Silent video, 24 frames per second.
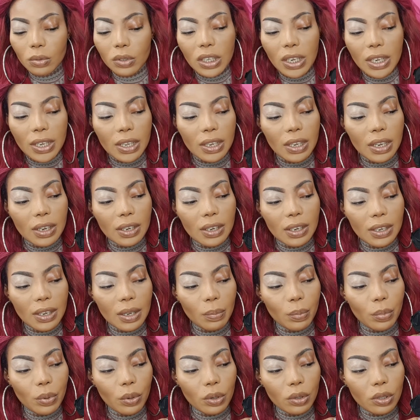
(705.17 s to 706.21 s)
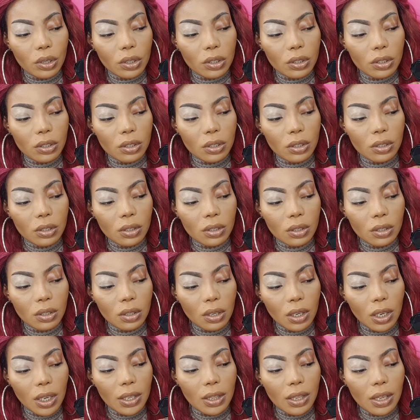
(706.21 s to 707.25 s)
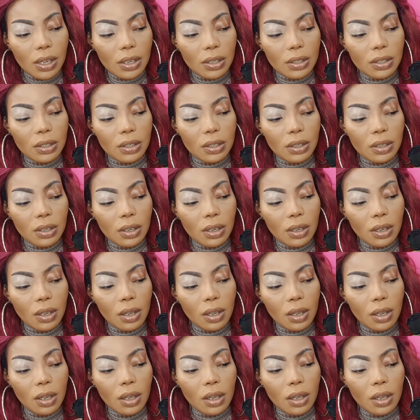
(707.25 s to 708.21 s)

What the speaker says: I'm going to take in another product like that.